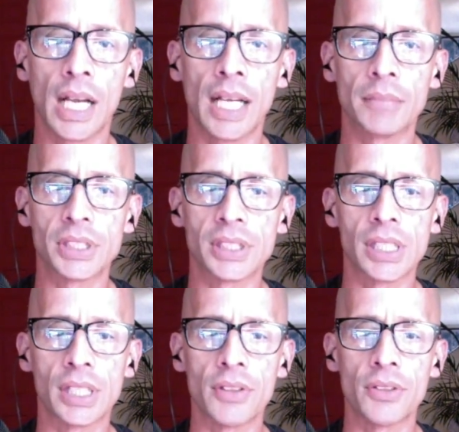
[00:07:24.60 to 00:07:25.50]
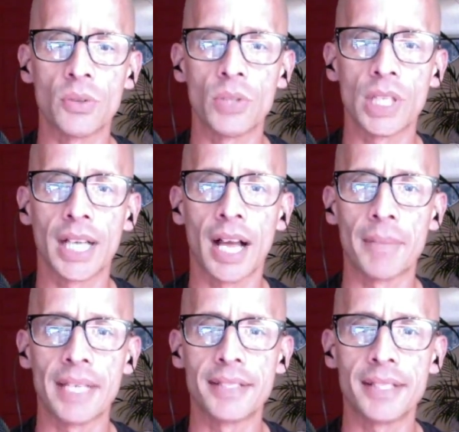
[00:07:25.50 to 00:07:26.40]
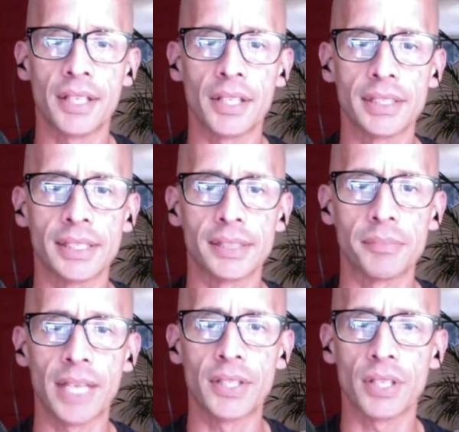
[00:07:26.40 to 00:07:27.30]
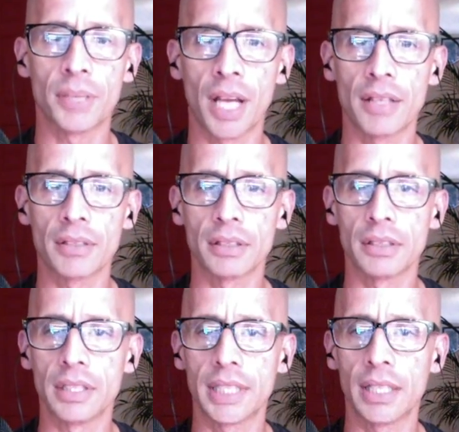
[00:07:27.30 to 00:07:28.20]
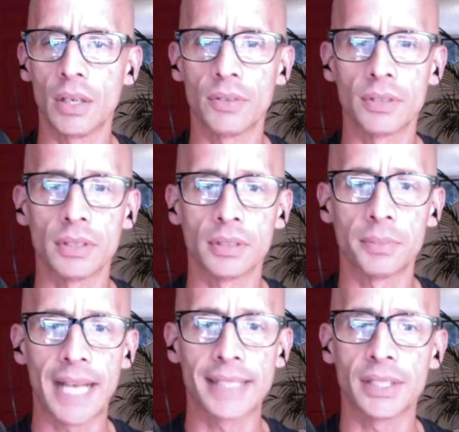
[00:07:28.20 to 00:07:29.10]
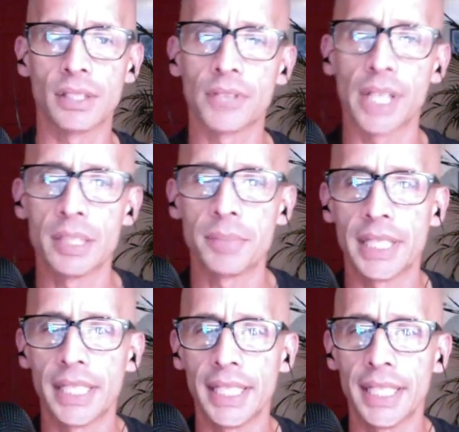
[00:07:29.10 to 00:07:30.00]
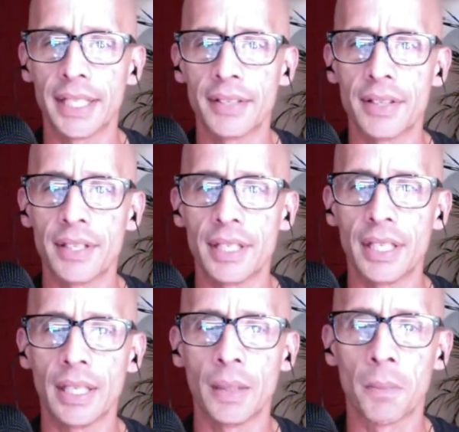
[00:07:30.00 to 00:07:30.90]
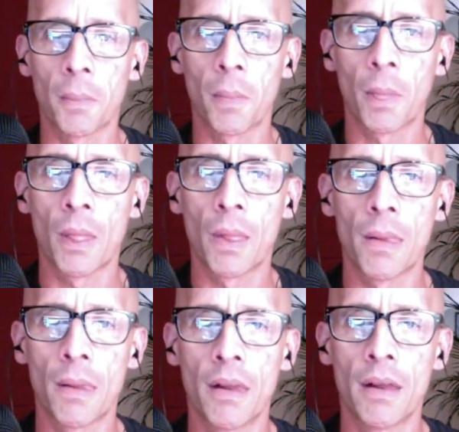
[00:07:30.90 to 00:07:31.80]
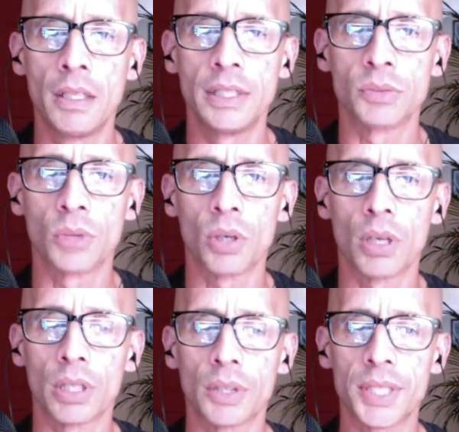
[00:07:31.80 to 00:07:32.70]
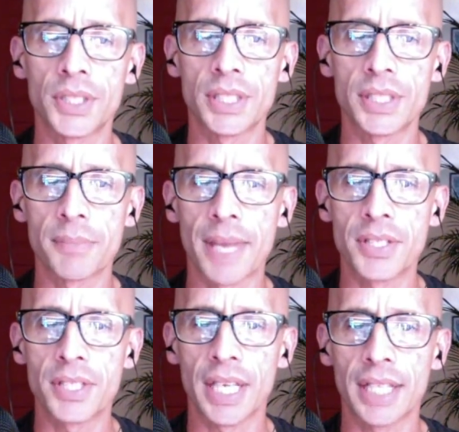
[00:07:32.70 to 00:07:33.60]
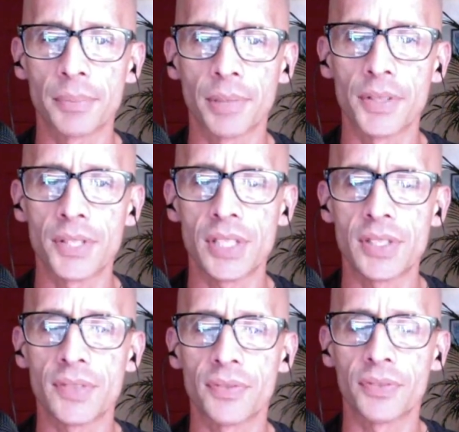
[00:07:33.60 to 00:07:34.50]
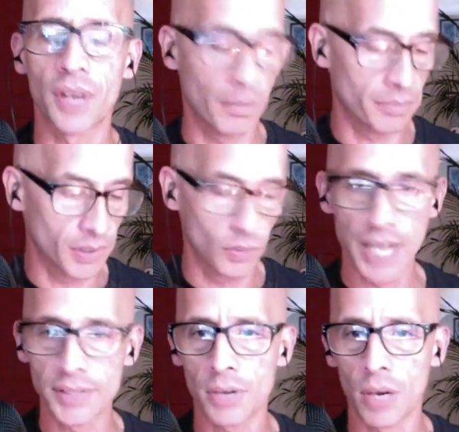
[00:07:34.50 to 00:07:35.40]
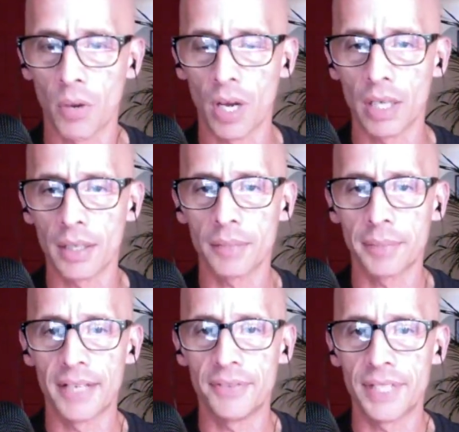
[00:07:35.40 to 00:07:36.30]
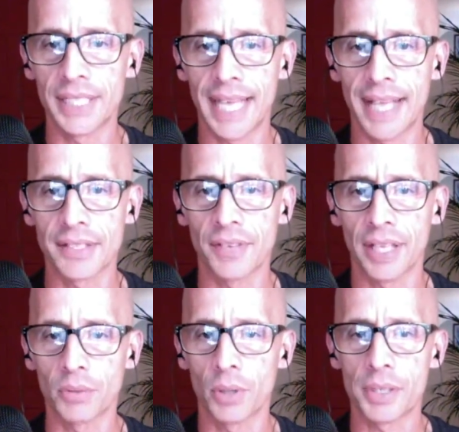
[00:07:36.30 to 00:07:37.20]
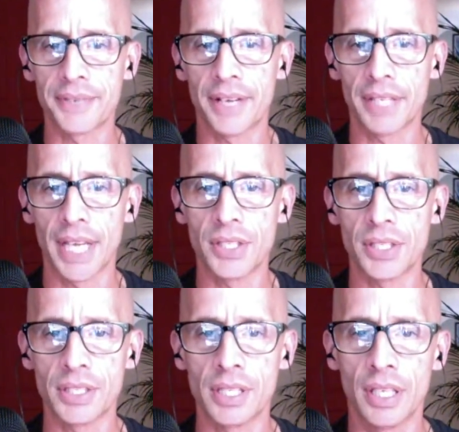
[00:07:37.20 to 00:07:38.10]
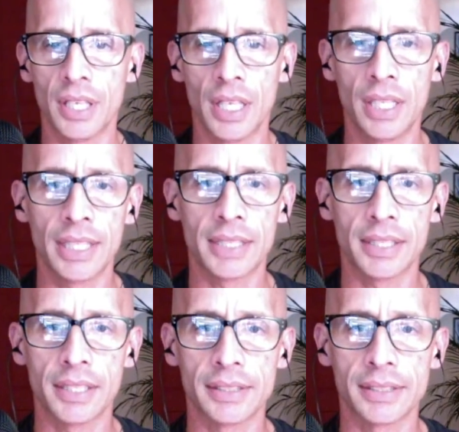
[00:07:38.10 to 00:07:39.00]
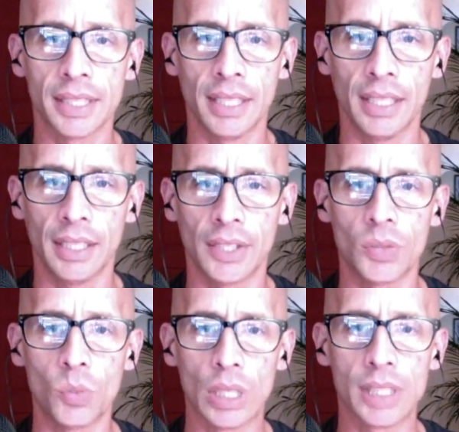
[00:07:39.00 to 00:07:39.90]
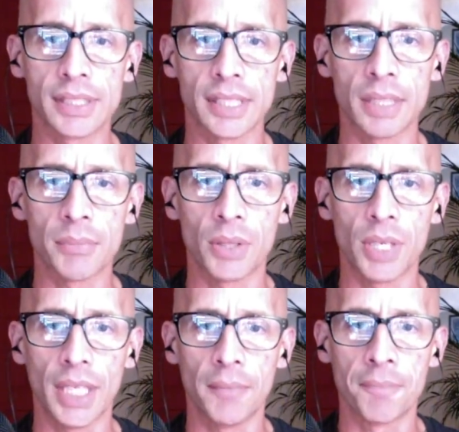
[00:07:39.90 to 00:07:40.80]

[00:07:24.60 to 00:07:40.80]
Just looking through the comments here to make sure I'm not passing over anybody in the roll call. And Christian is mentioning the proceeds from the Restaurant Walk benefit, Castro Valley Rotary Foundation, that does good works in the community.